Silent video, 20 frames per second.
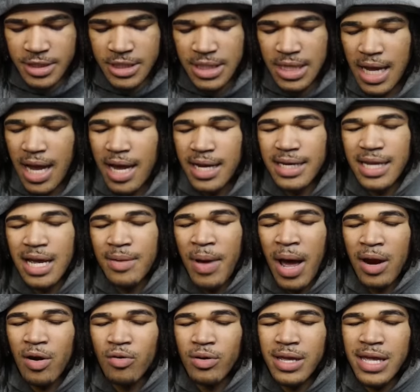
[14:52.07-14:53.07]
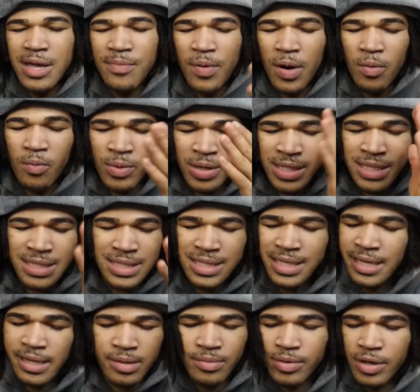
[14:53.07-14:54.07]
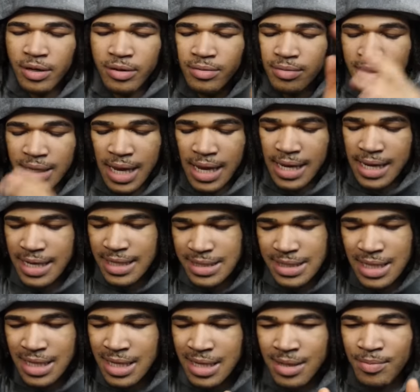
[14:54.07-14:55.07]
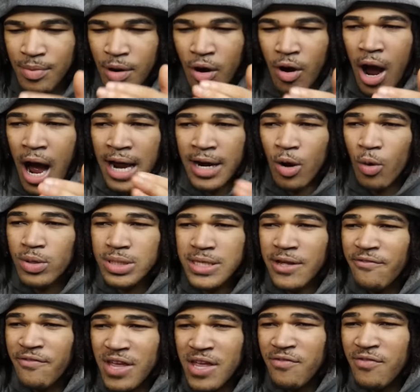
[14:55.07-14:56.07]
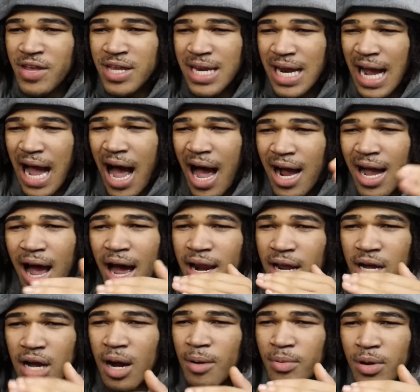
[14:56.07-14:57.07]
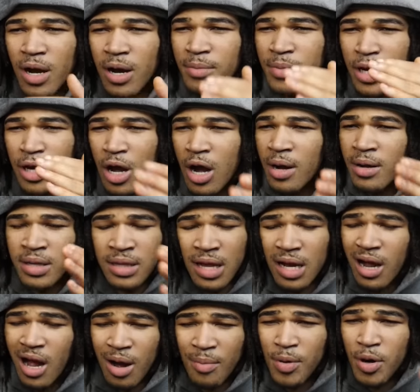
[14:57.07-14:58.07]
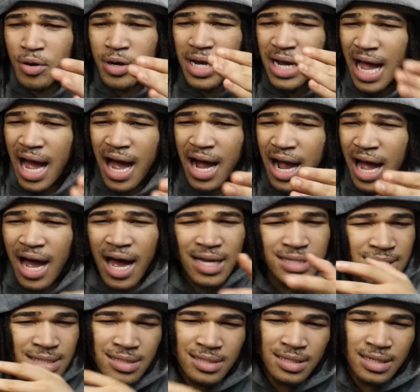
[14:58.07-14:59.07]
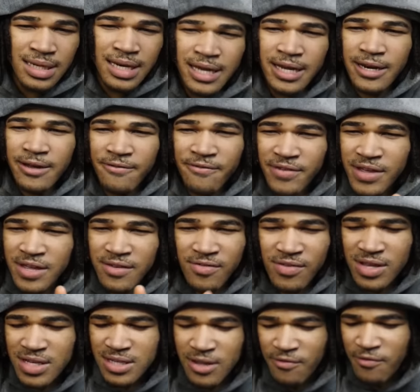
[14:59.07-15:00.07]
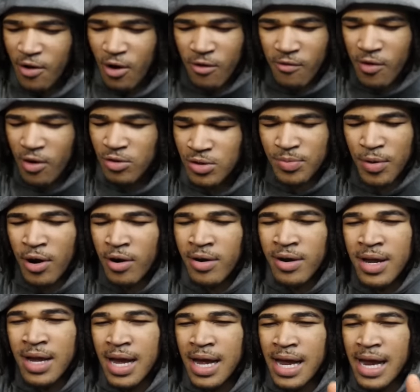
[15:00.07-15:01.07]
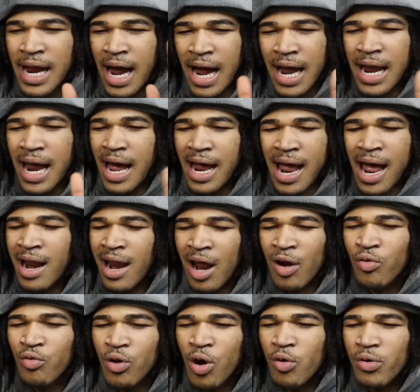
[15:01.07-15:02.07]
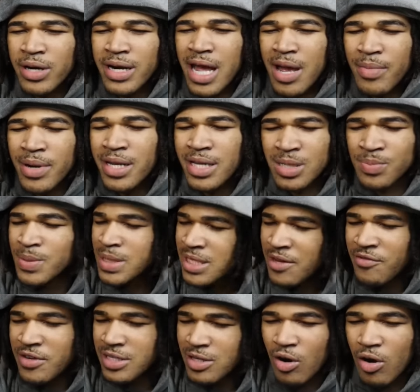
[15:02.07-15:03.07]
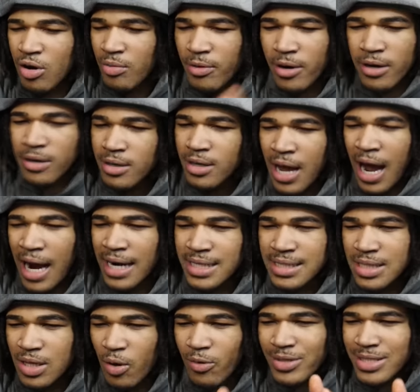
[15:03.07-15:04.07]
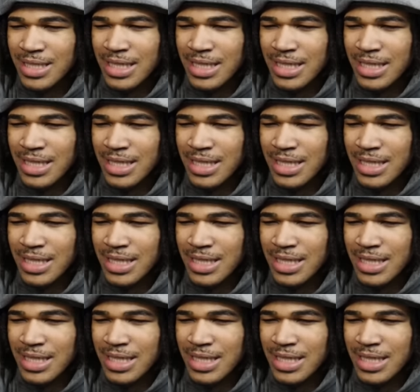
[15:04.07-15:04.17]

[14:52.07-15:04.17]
Goddamn, I don't keep up with this nigga, bro. Like his, bro, I know it's the Fifi, the Kaka, the Cum Cum, the Gummo, the Gagas. nigga, the Fifi's, the Fofos, bro. I don't know the name of the specific song, man. I just know it's